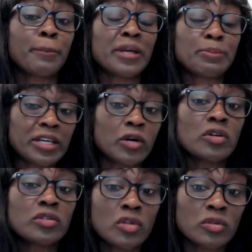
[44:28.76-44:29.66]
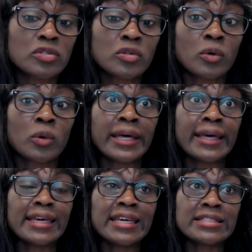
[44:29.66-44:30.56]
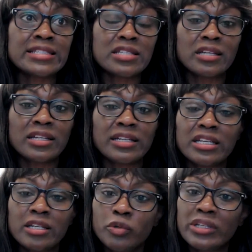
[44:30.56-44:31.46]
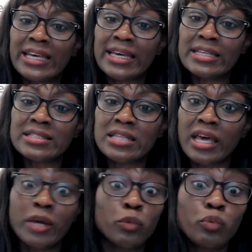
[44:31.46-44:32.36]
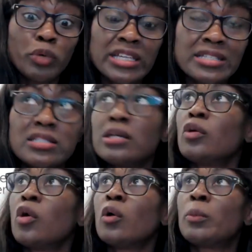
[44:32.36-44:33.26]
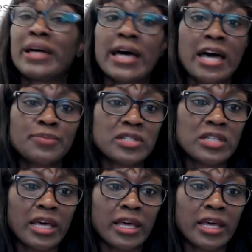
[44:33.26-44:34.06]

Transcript: but because also it suddenly creates a reason, or perhaps,